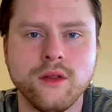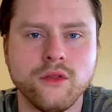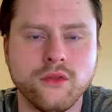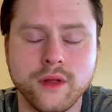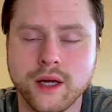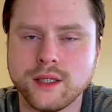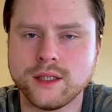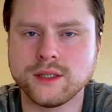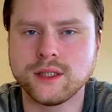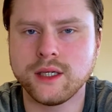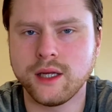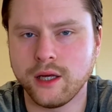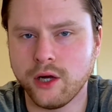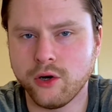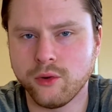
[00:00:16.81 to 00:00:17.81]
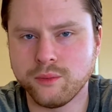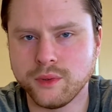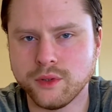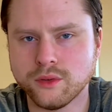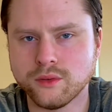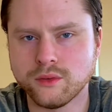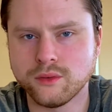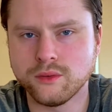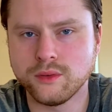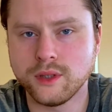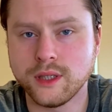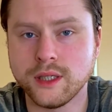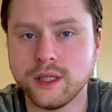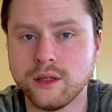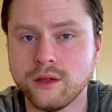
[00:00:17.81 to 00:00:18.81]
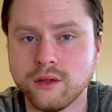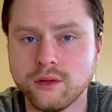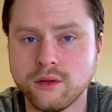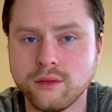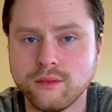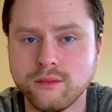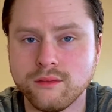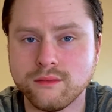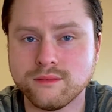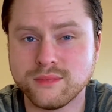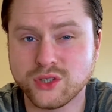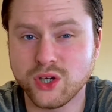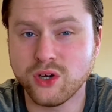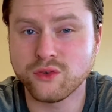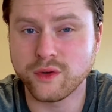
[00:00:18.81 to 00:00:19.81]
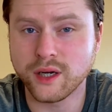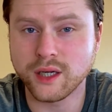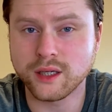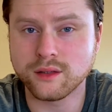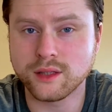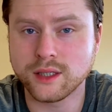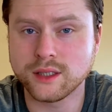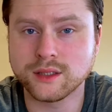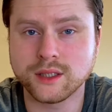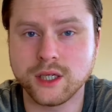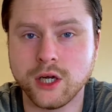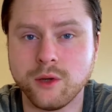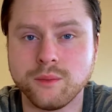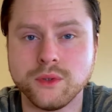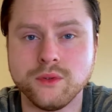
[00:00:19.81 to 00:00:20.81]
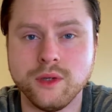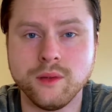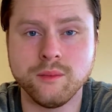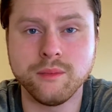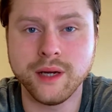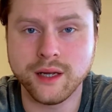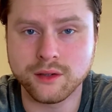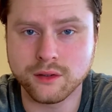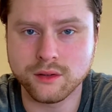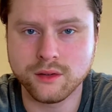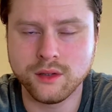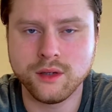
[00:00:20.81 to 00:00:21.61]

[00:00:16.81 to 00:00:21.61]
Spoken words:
That doesn't help you in songwriting. That doesn't help you get better.